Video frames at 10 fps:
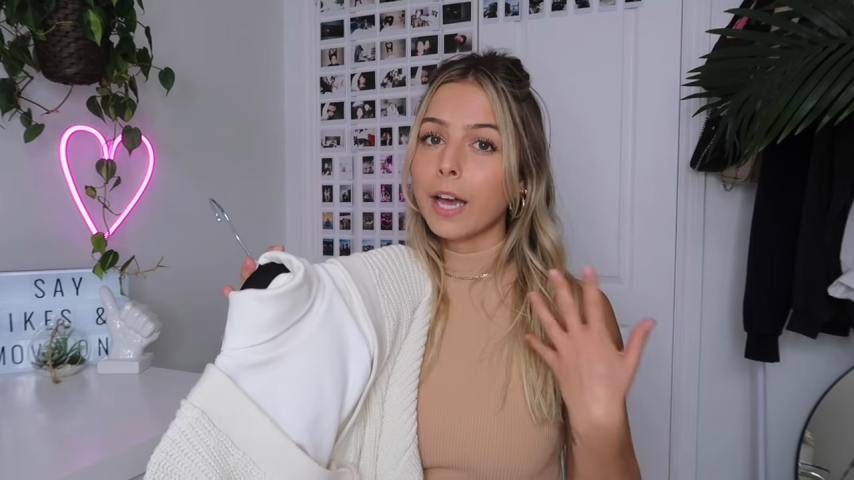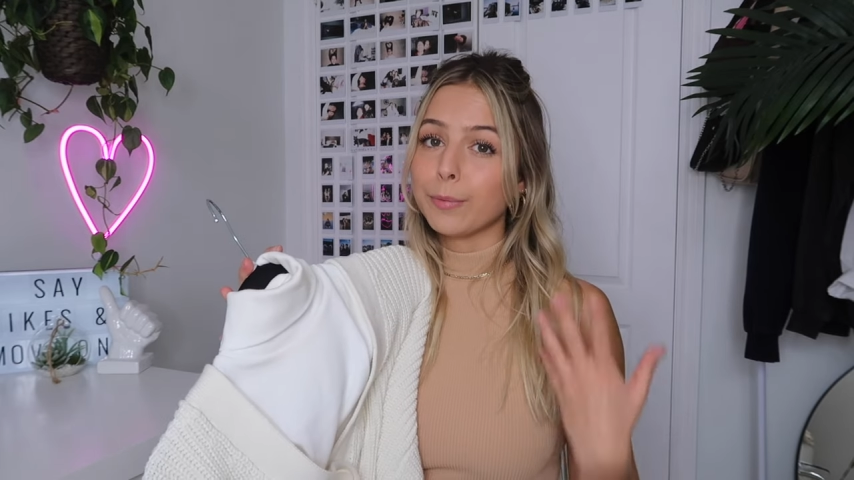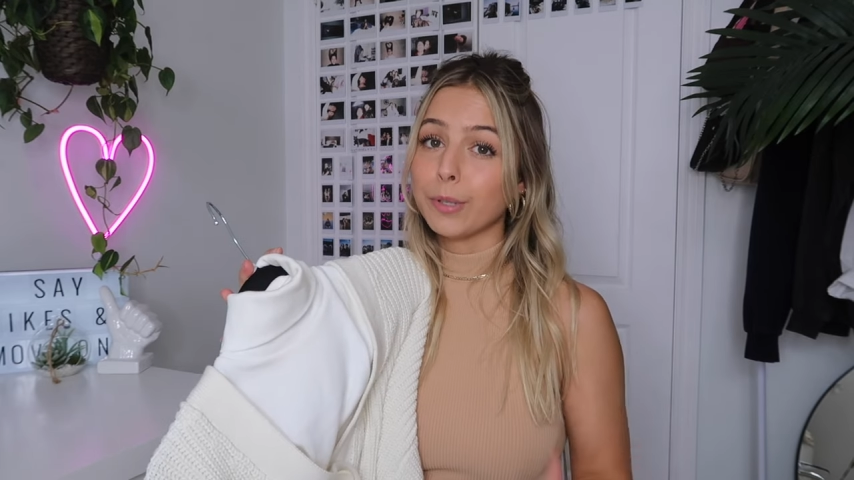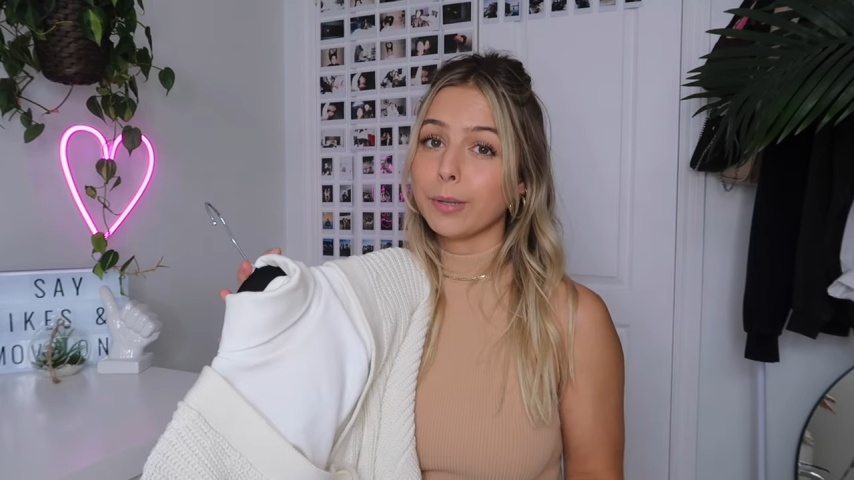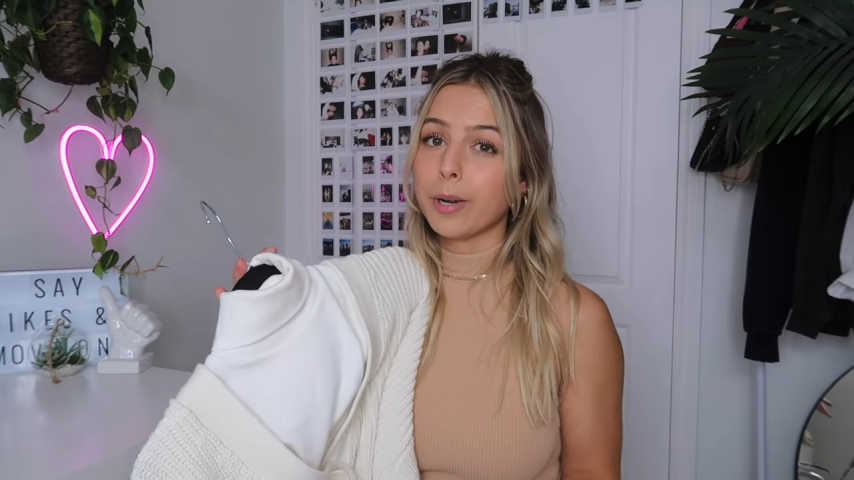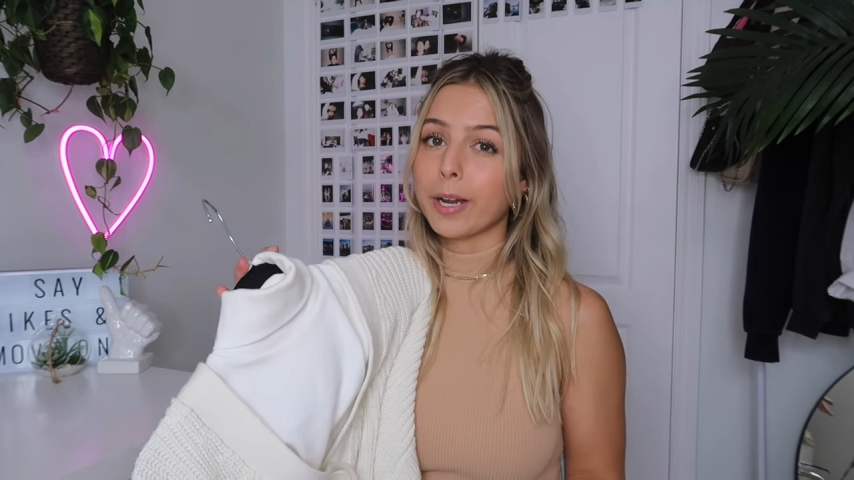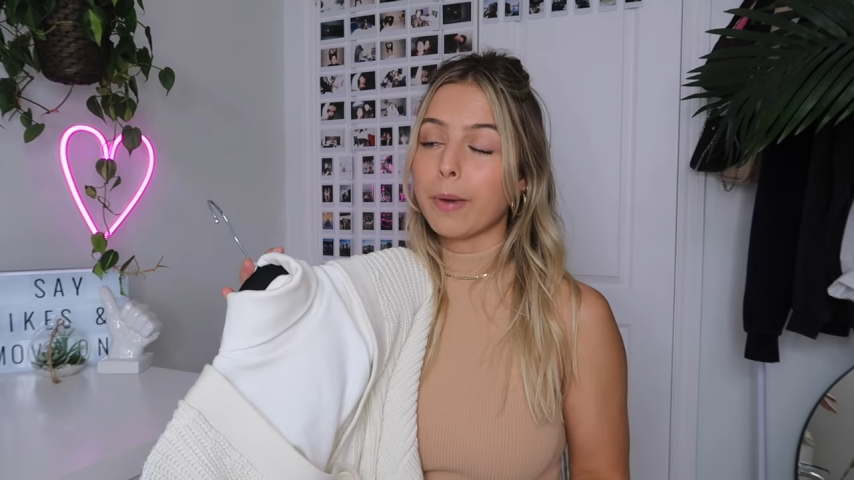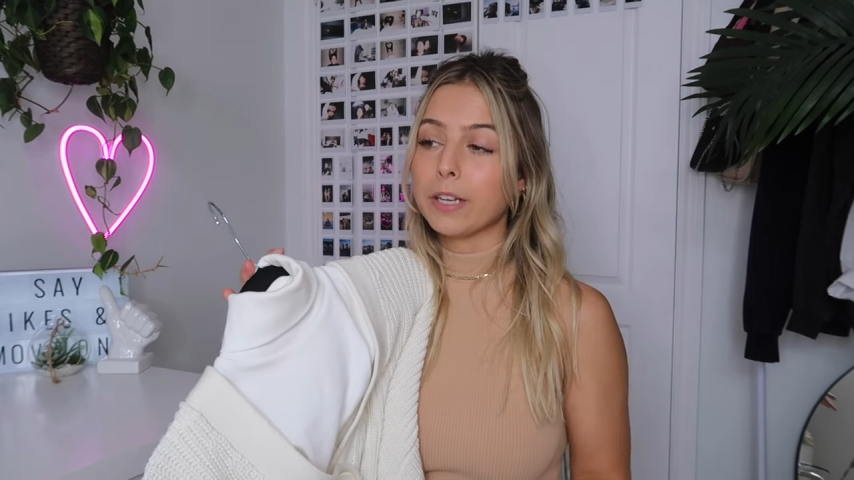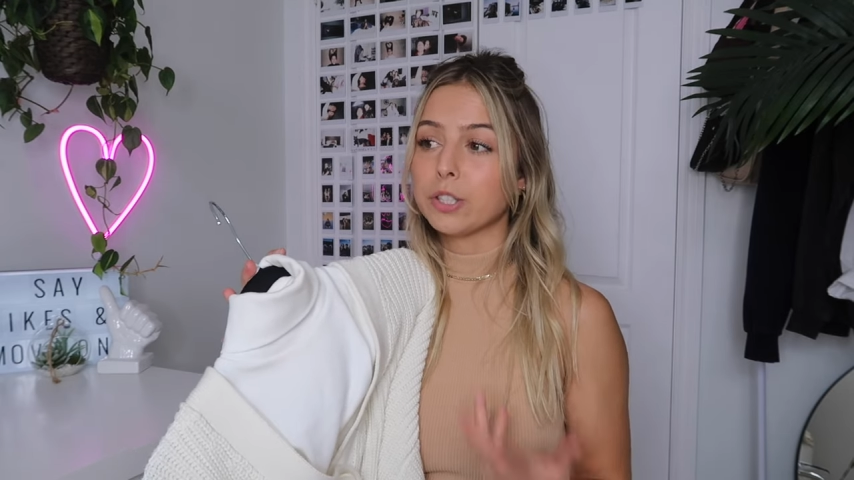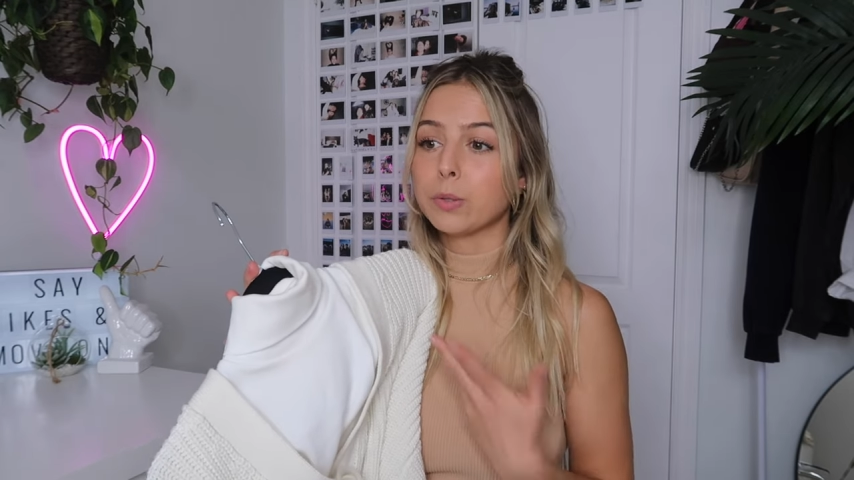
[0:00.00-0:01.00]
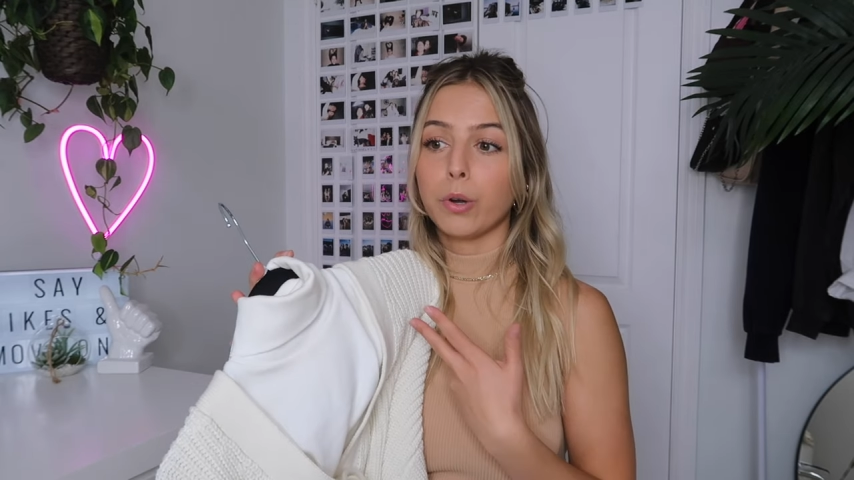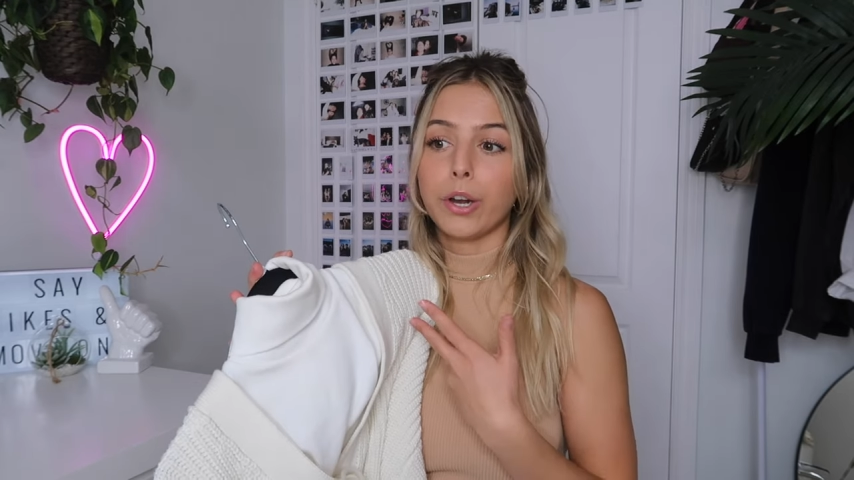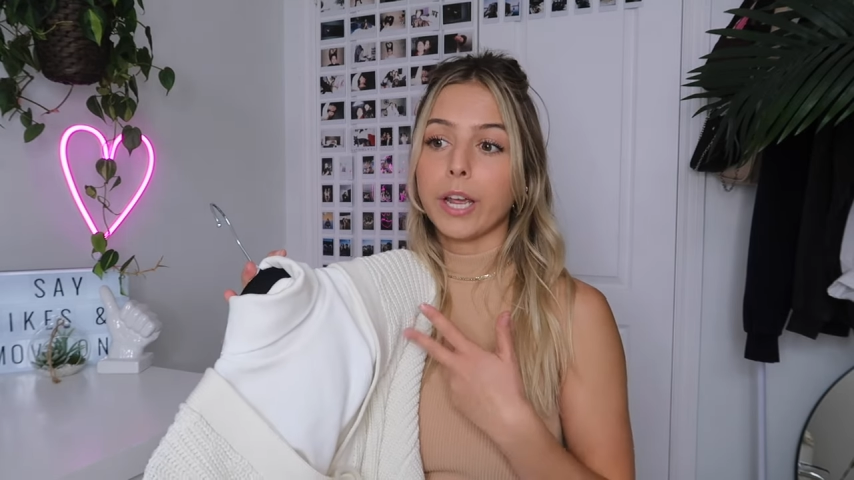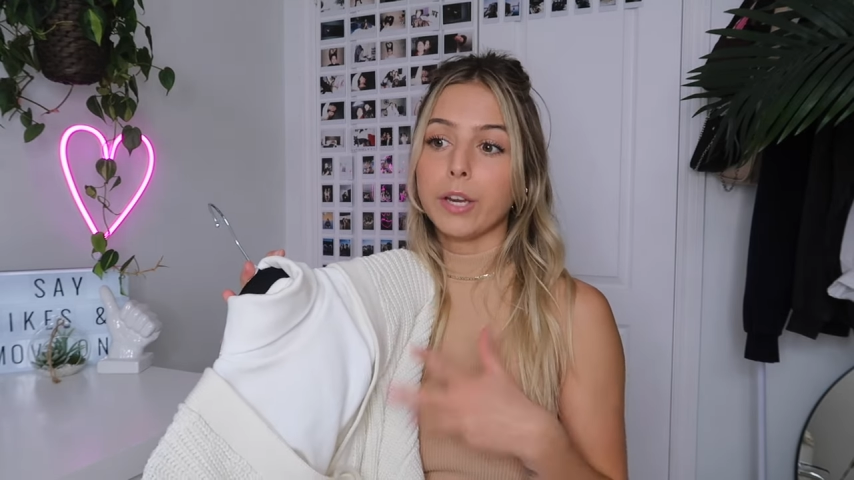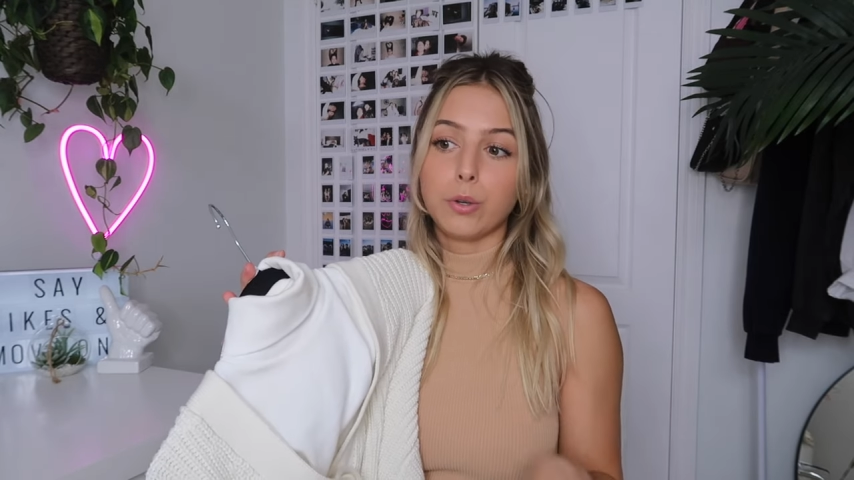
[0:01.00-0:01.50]
I really recommend just
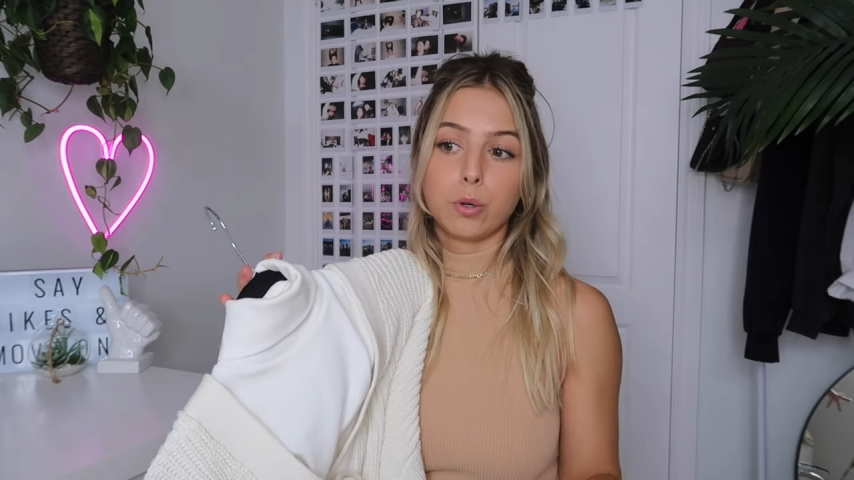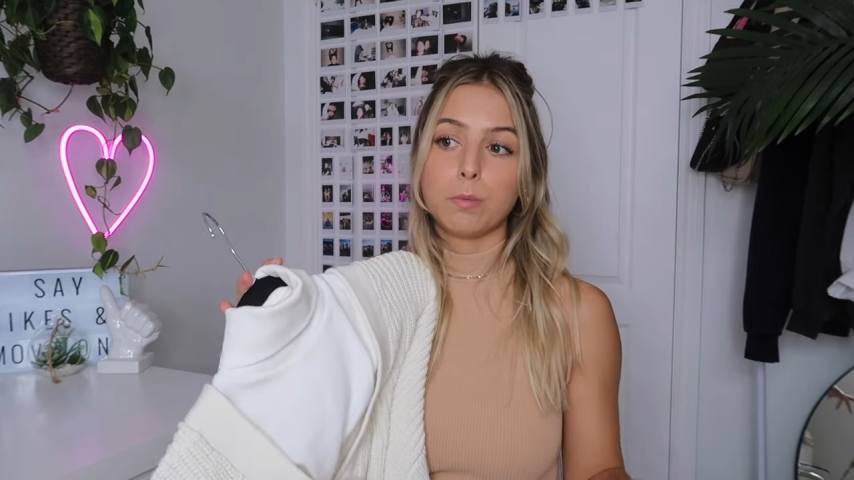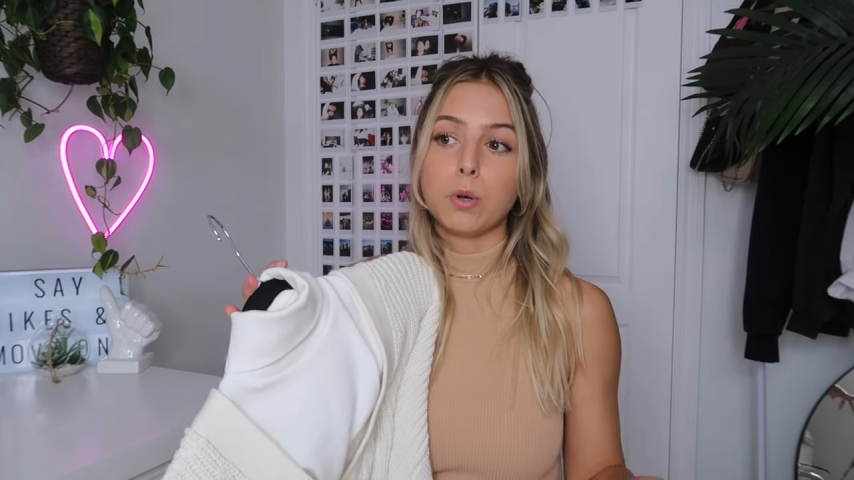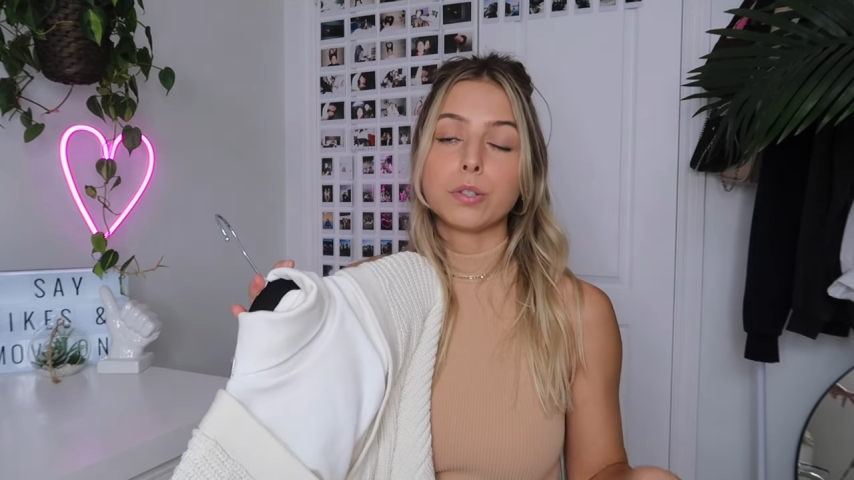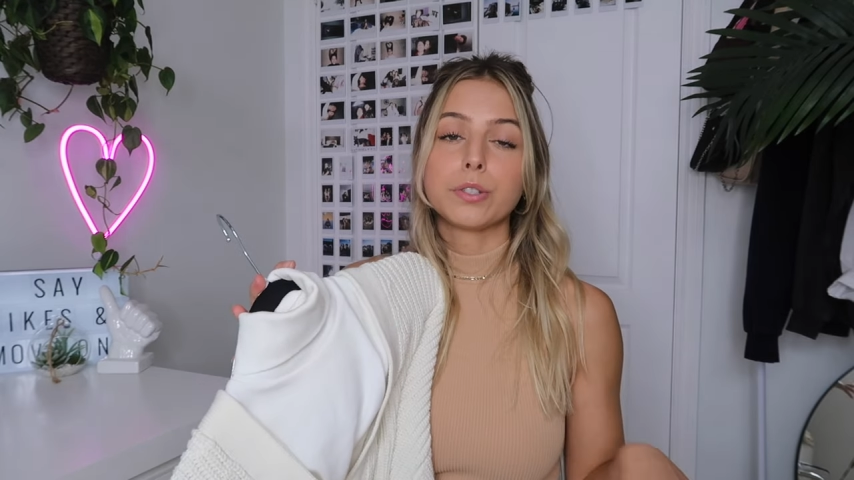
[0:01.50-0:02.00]
wearing a normal